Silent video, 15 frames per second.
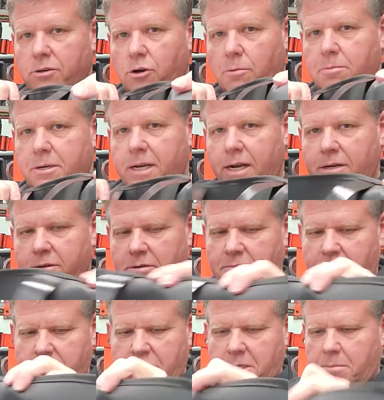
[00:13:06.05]
door protector. It's
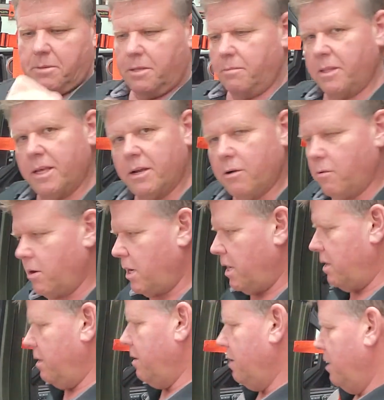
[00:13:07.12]
very simple the way they go
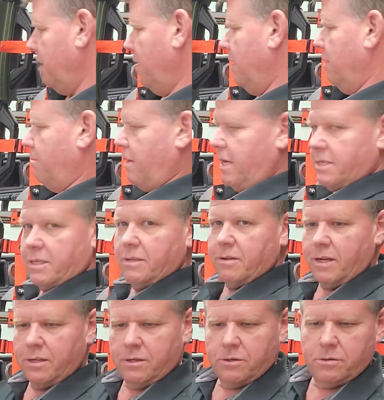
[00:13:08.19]
on. Basically, you
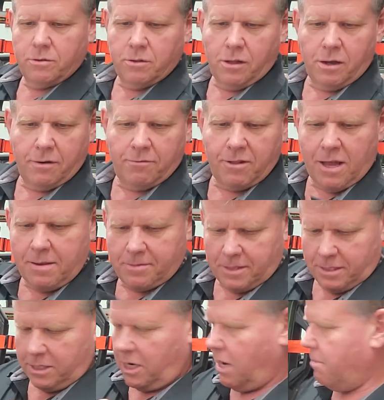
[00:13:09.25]
got your 2 long flaps at
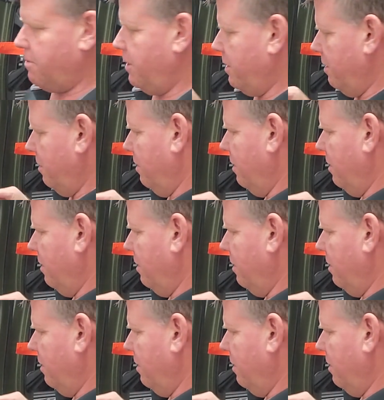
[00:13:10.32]
the top here.